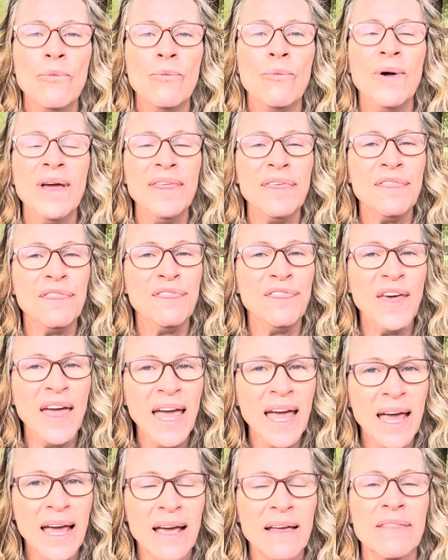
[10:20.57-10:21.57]
We
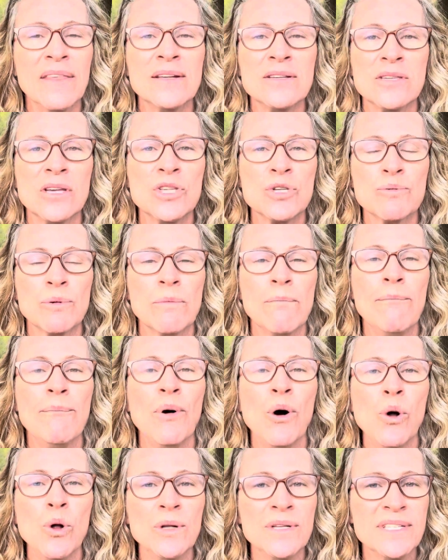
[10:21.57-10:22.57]
think that since we're
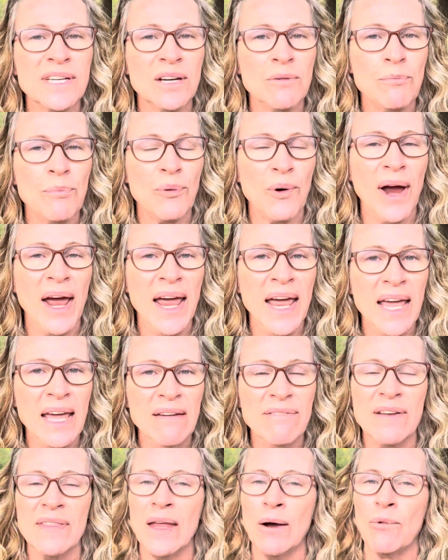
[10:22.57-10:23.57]
bold and
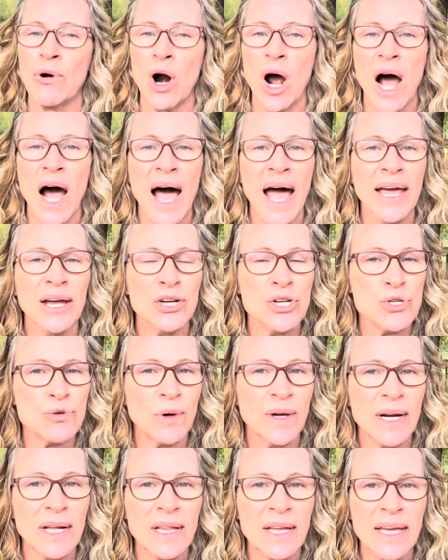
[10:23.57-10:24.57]
brave and that we're high
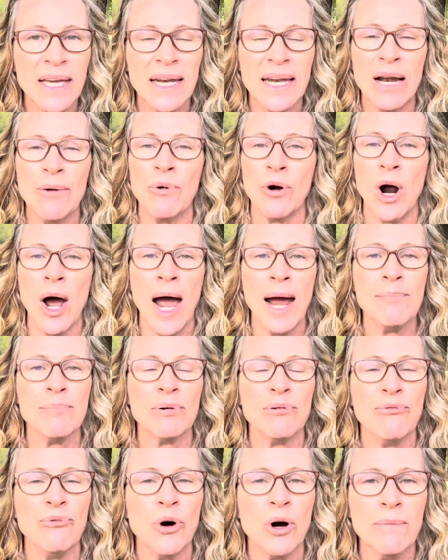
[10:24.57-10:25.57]
adrenaline and we're high
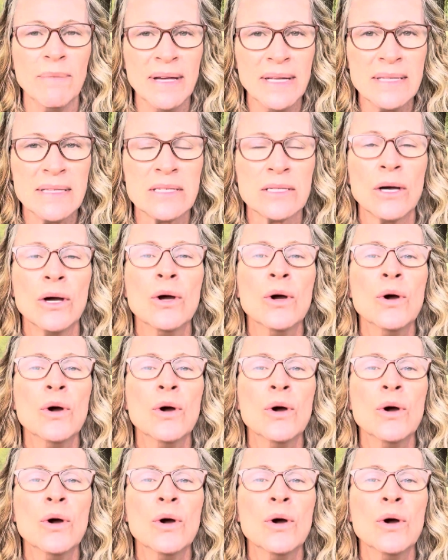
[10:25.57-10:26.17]
performance,